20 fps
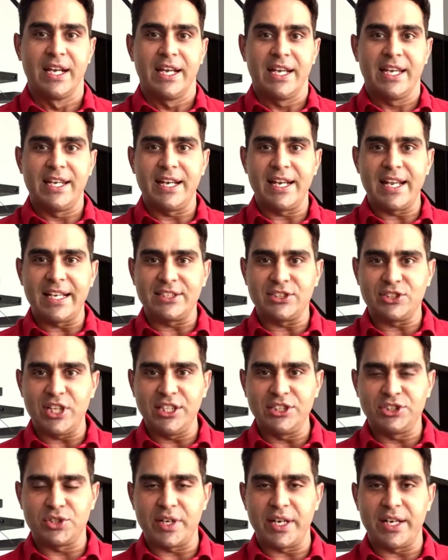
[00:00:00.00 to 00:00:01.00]
In an
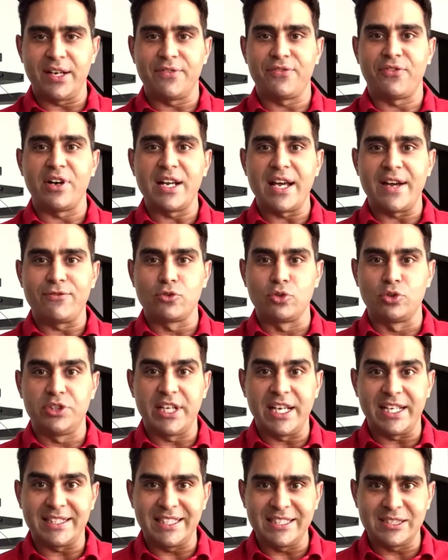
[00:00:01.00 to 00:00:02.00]
exchange traded fund, I have to
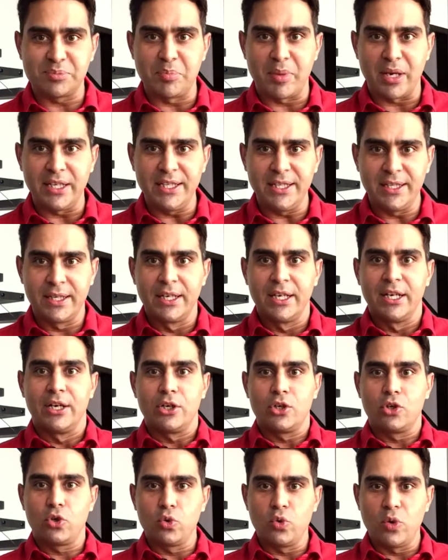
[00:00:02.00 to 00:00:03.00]
take this money
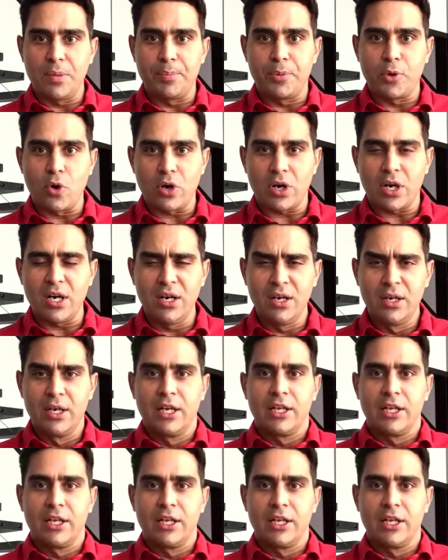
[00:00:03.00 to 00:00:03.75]
to a broker.